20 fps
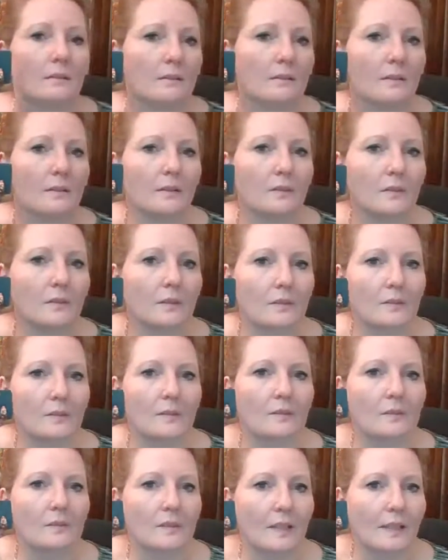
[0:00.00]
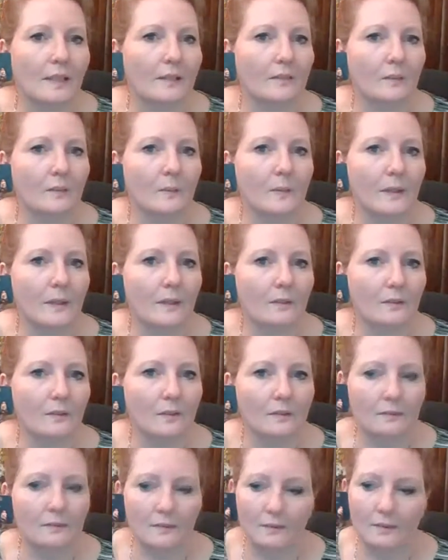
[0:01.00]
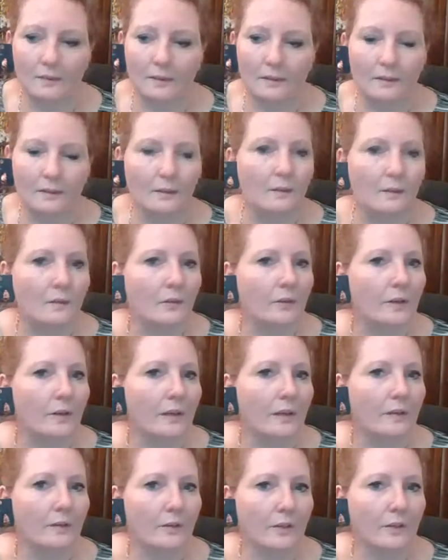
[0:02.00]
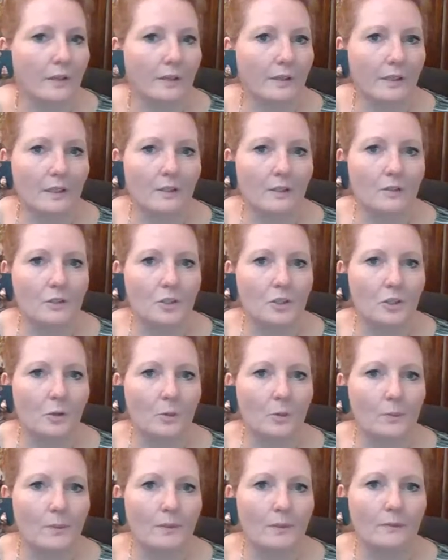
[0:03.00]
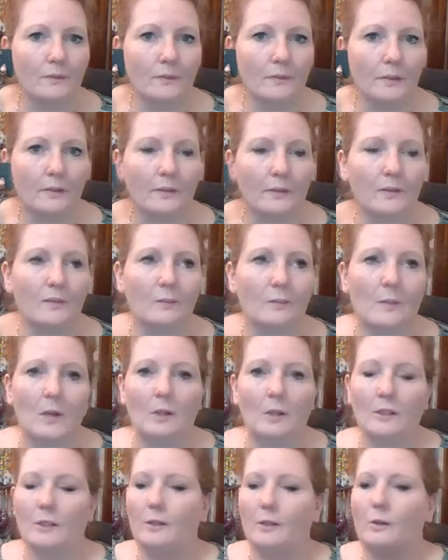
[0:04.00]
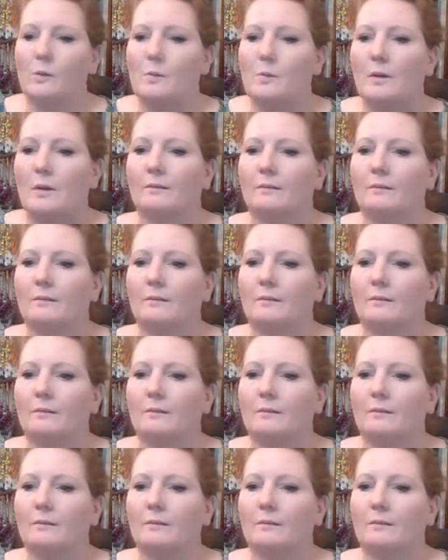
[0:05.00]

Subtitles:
This is the size of these. So again, they're not a huge hoop. They're a smaller hoop.